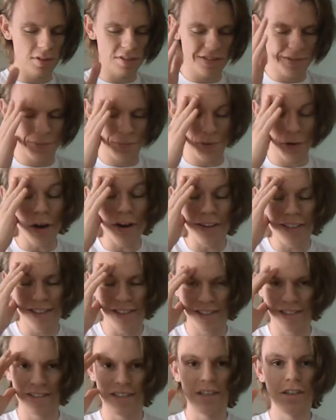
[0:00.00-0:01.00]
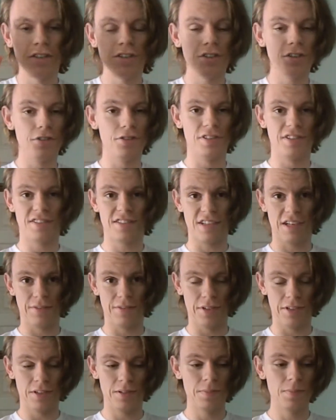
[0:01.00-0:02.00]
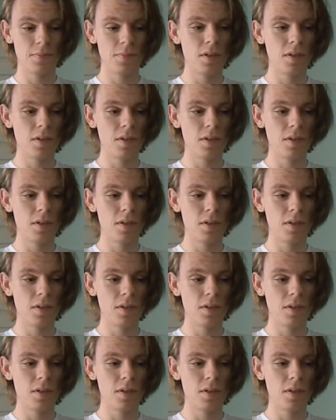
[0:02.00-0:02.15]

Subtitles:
surprised to discover,